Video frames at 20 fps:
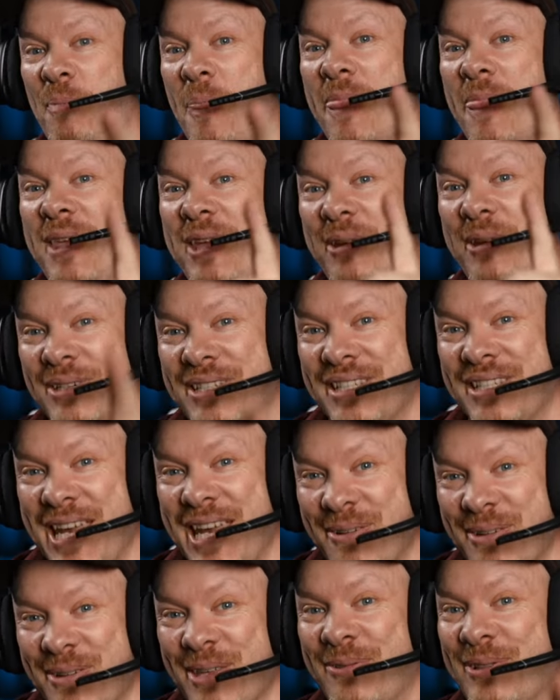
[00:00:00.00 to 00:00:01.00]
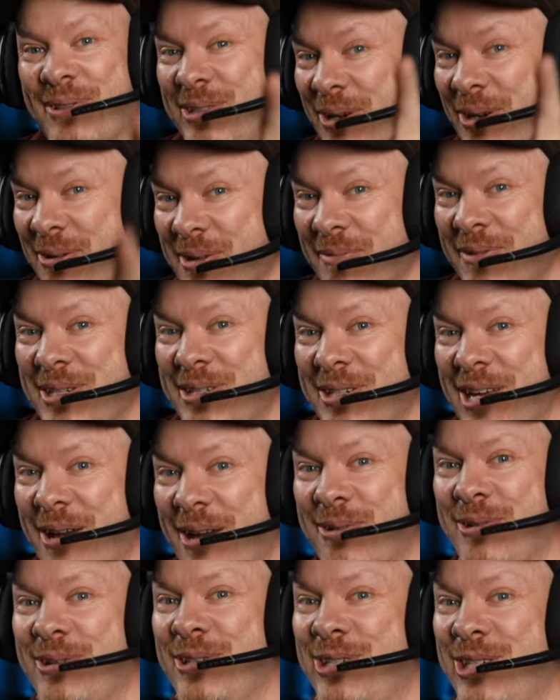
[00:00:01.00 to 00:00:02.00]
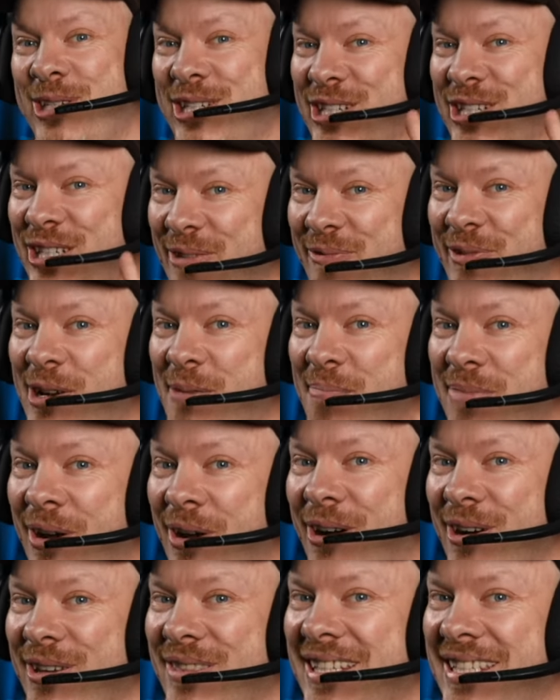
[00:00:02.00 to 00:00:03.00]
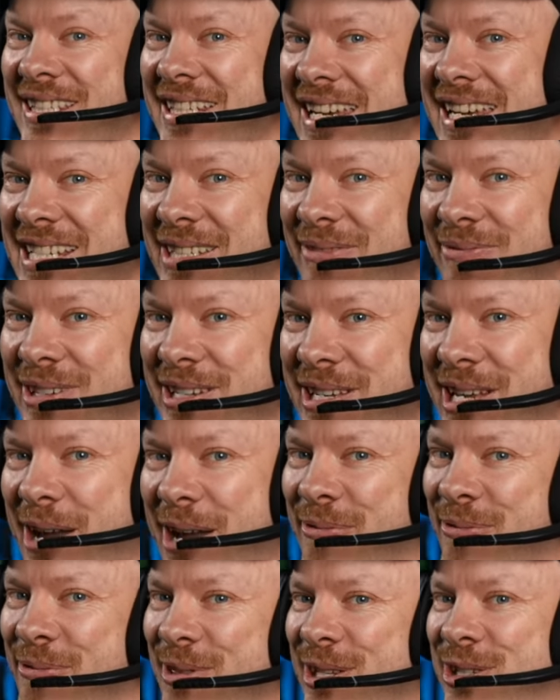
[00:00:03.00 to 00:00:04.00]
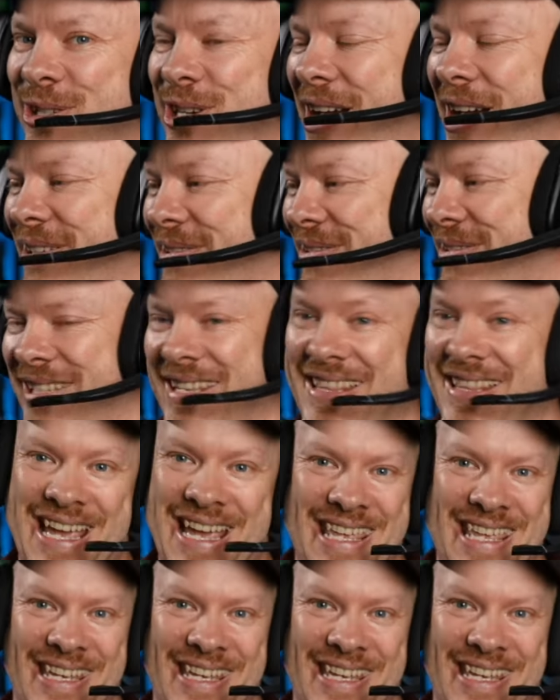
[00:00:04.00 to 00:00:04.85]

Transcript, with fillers: you will see her at the photography show because she's got a film behind the scenes video for the channel. So there you